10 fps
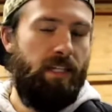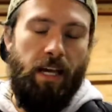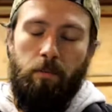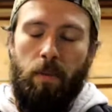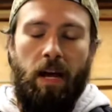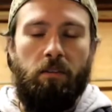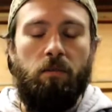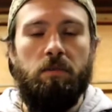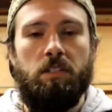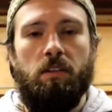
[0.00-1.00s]
getting back
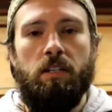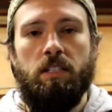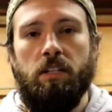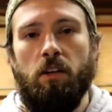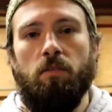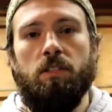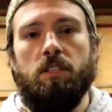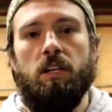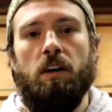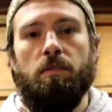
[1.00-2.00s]
from this crazy COVID
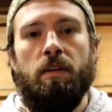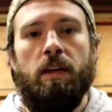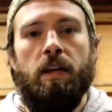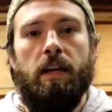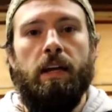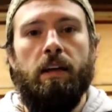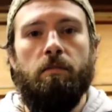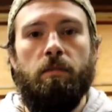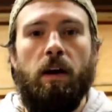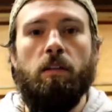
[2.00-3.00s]
stuff. And
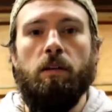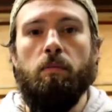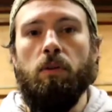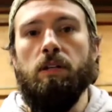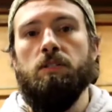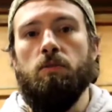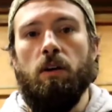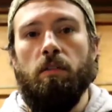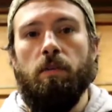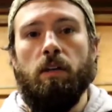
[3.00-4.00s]
I'm finally in a place
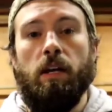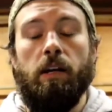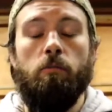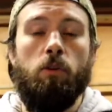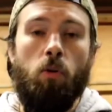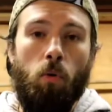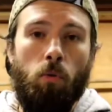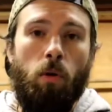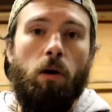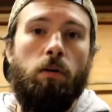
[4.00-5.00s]
where I feel like I can
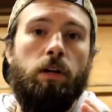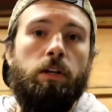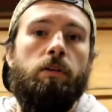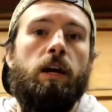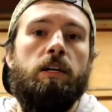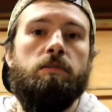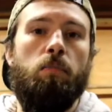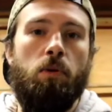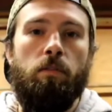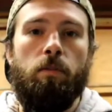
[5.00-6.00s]
record well and get you guys
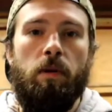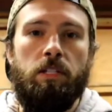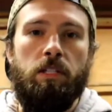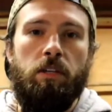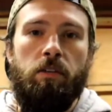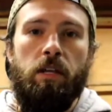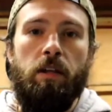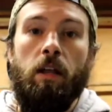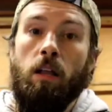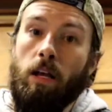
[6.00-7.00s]
important information that you
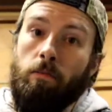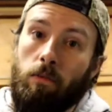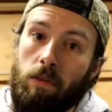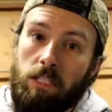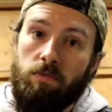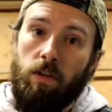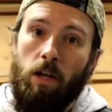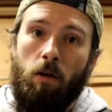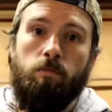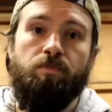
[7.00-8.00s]
need, like for this
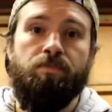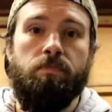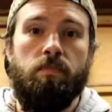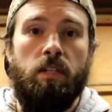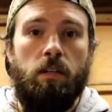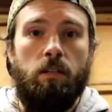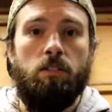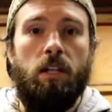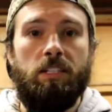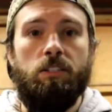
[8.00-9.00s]
video.
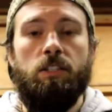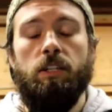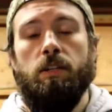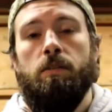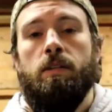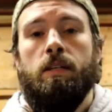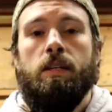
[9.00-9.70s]
So let's continue.